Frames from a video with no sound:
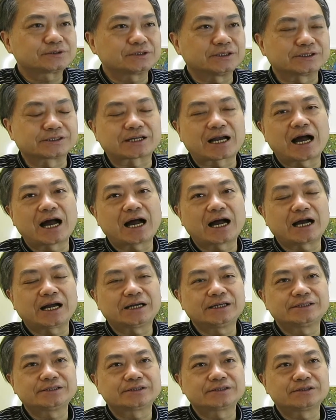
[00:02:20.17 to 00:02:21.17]
the
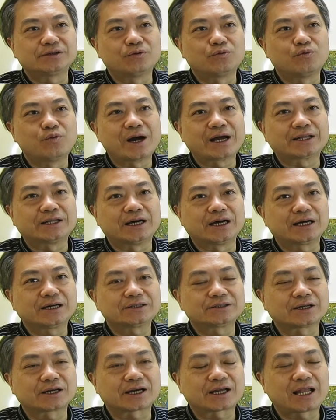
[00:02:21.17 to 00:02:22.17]
skies, the
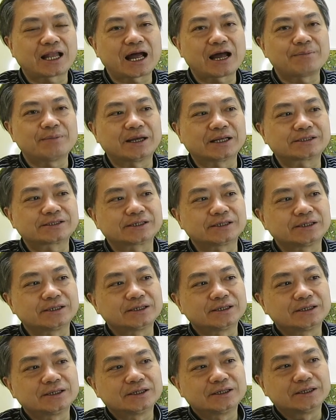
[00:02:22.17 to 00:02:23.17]
weather, the climate,
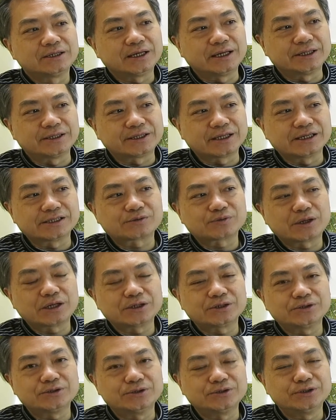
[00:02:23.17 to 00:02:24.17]
and this
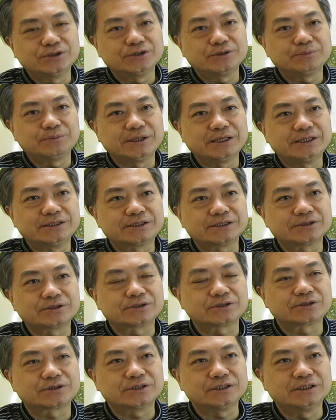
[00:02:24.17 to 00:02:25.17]
one yu means
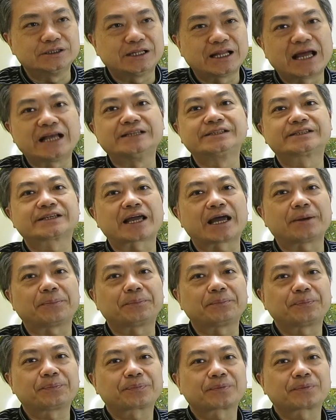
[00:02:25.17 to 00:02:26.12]
the landscape.